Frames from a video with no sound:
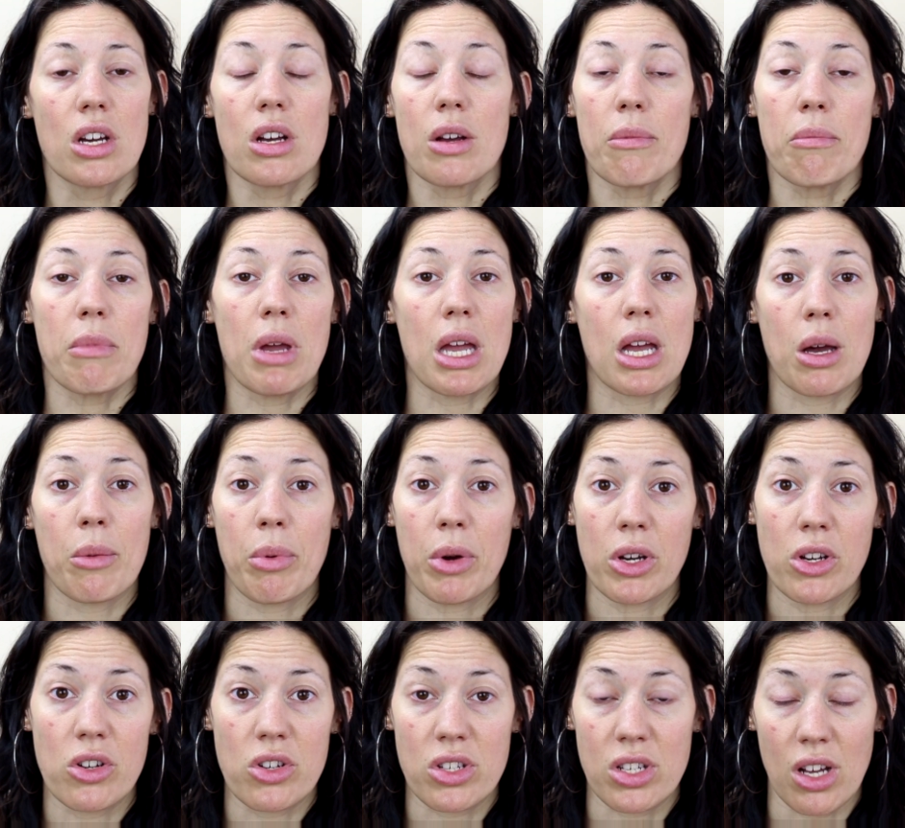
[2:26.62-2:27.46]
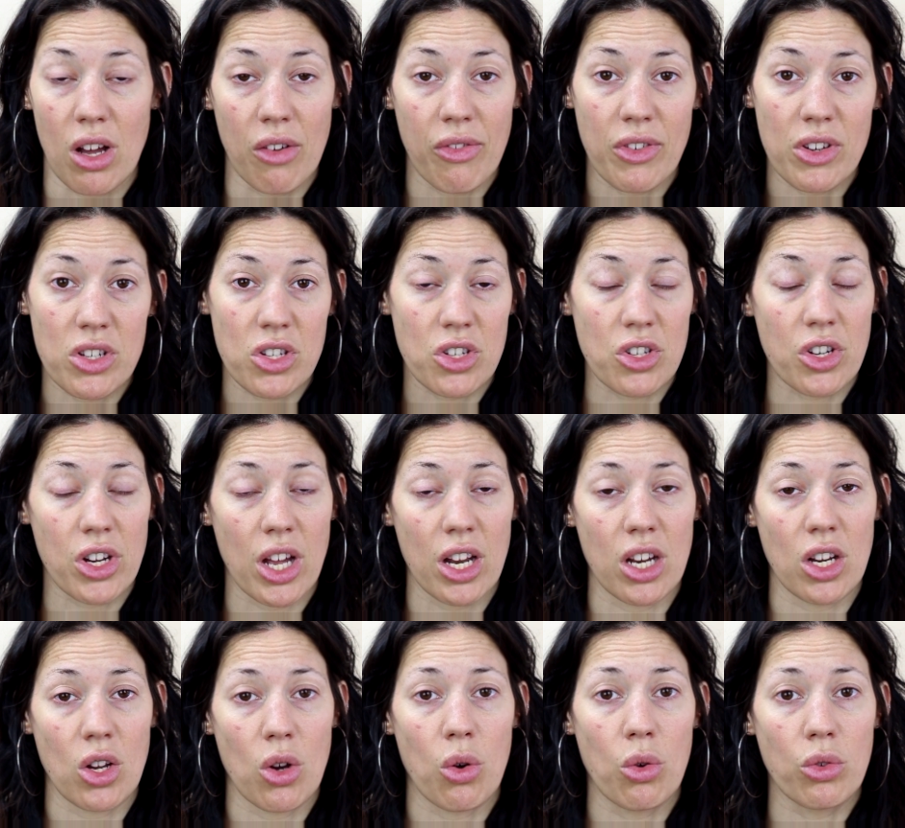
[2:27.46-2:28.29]
makeup on yourself as you're
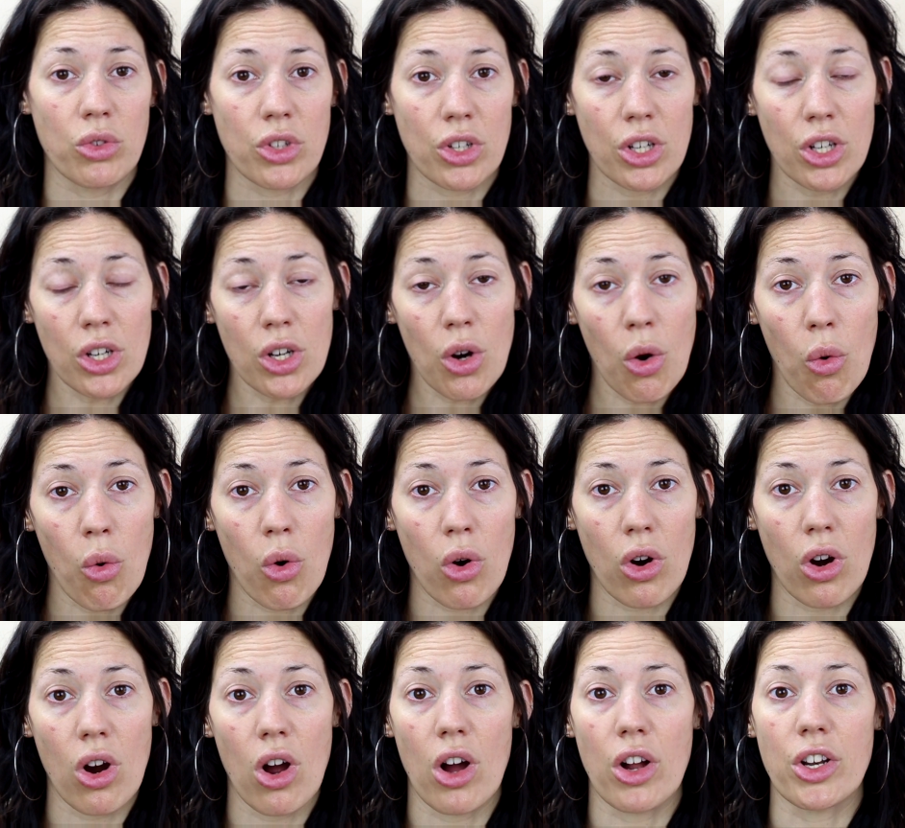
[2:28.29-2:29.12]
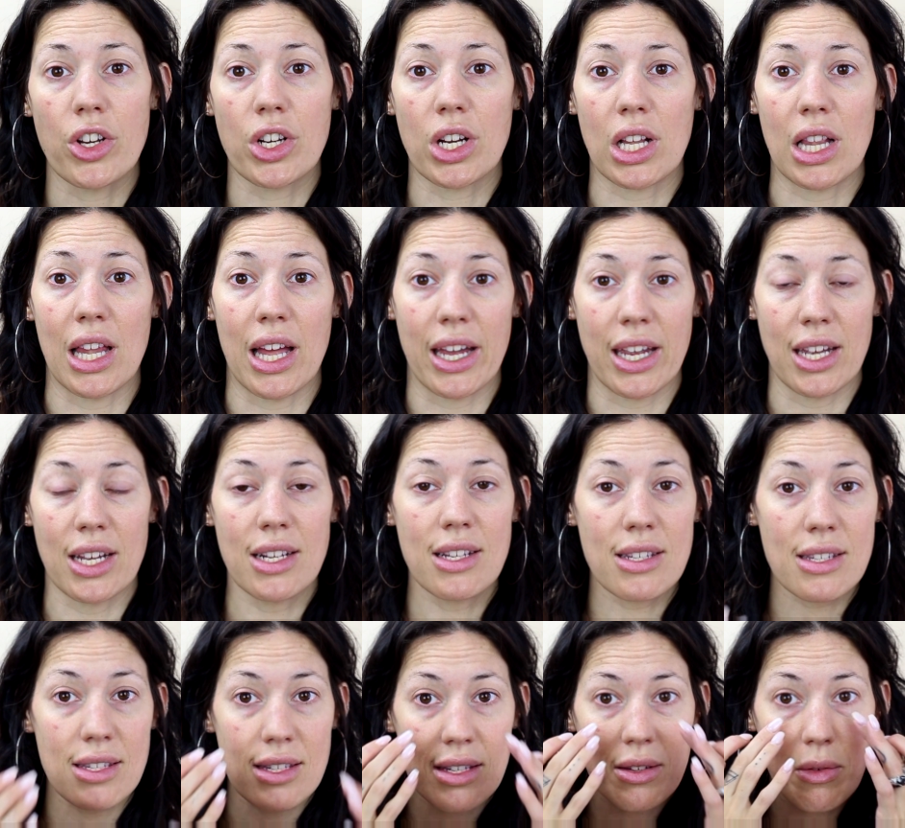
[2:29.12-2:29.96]
getting older, or on
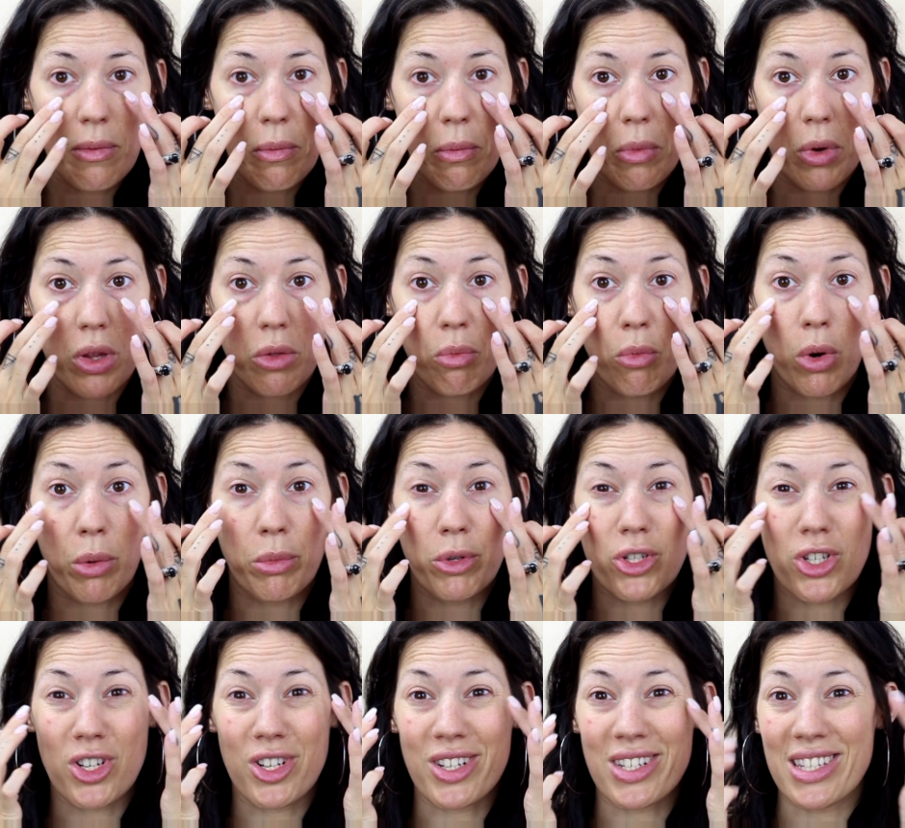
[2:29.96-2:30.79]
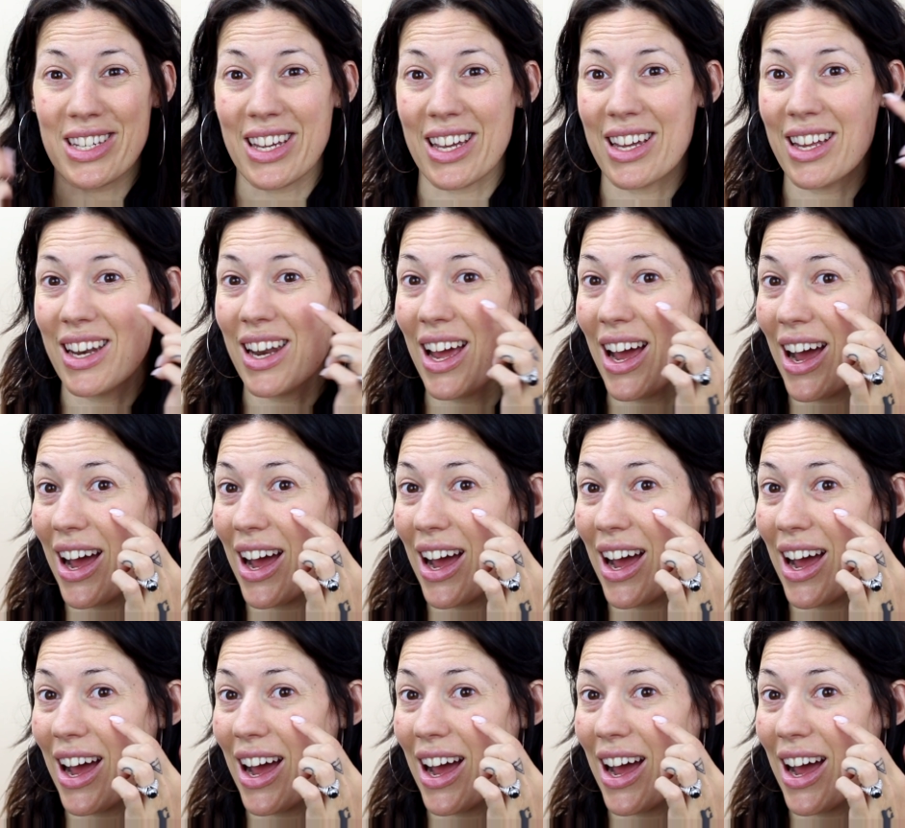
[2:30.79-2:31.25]
clients with more mature skin.